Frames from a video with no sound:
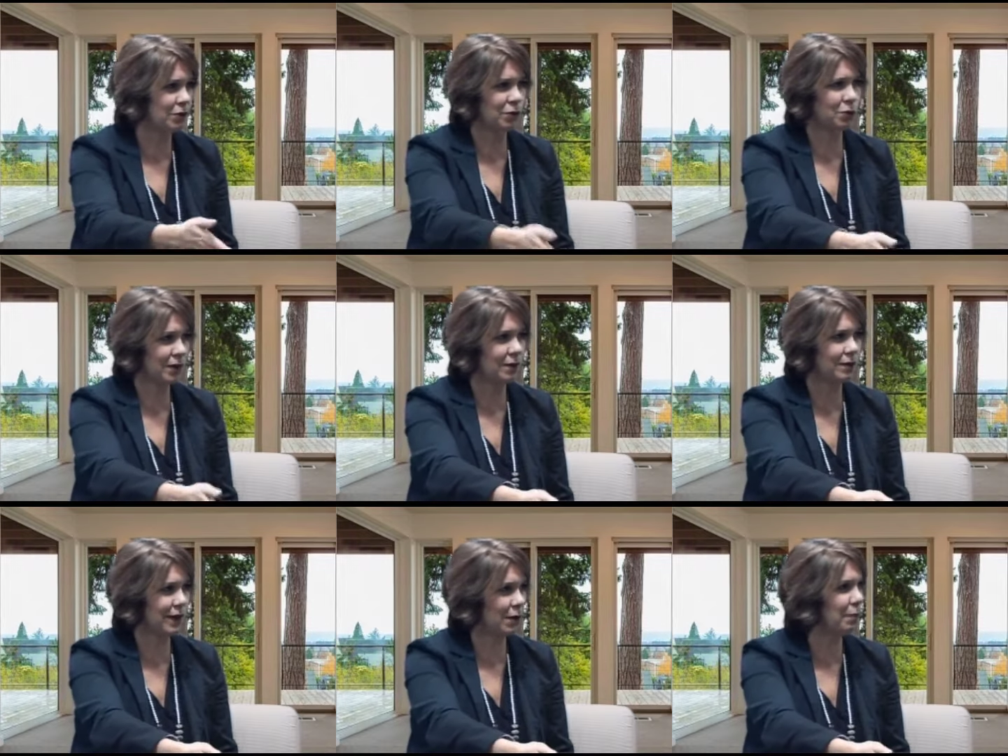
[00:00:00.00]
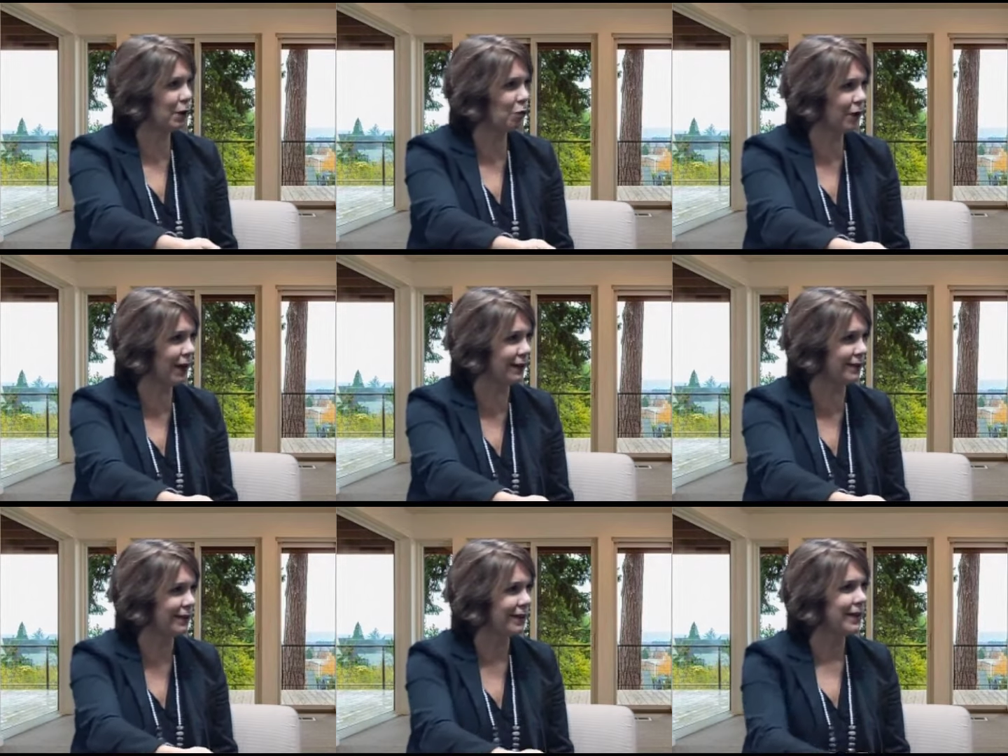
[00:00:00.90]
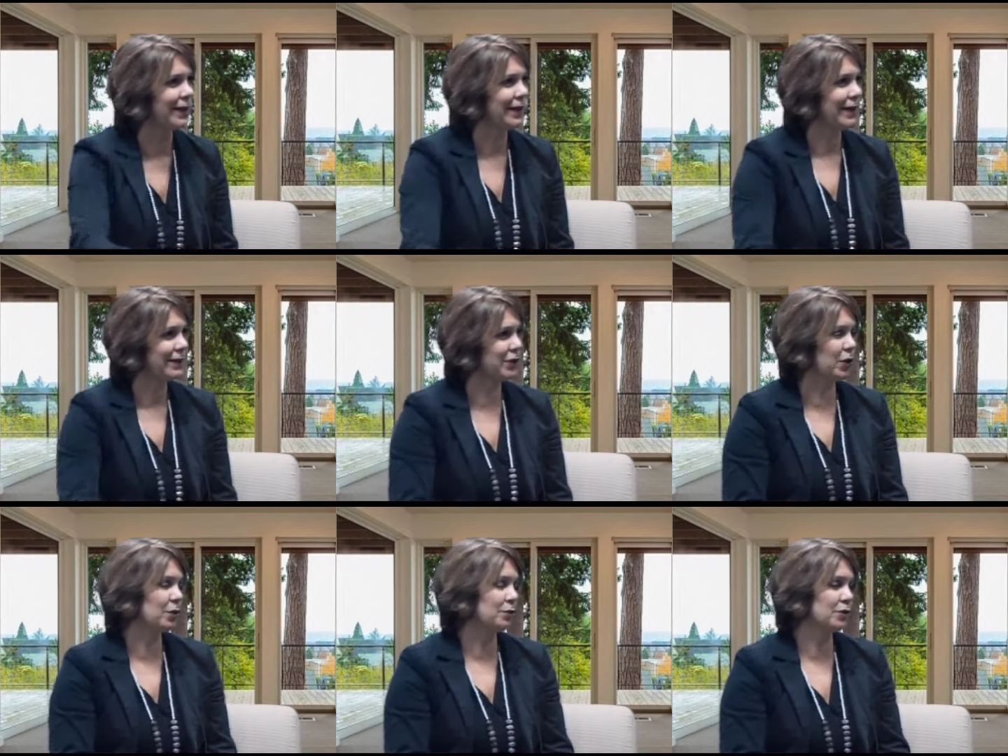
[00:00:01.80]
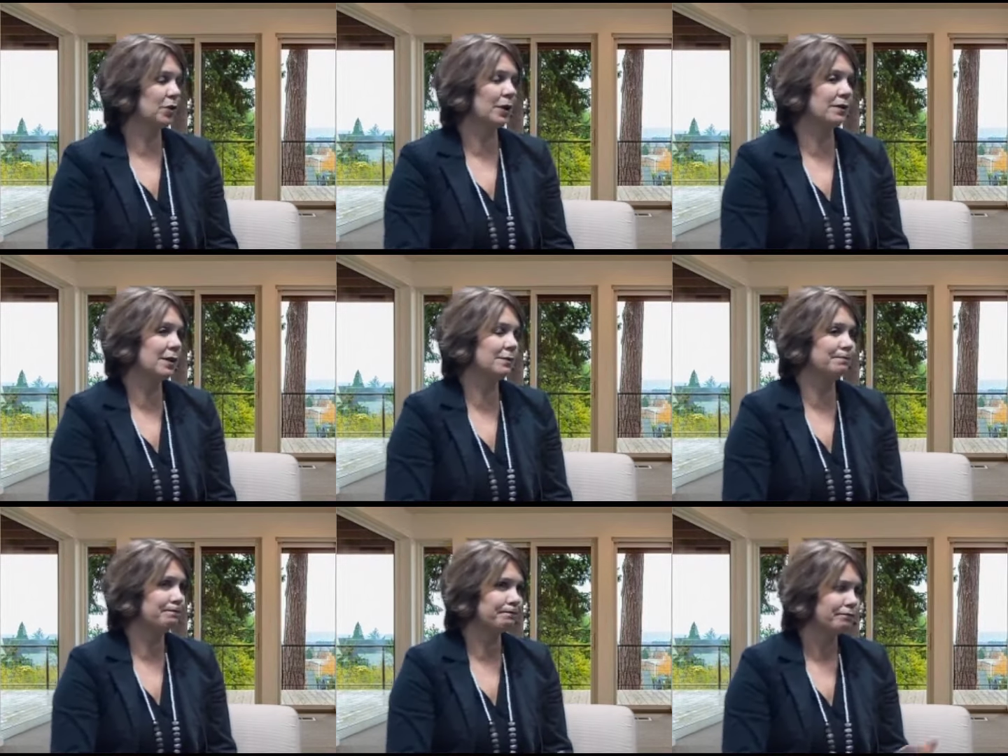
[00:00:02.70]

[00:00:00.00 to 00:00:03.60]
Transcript: You could get a better rate, you know? So, and then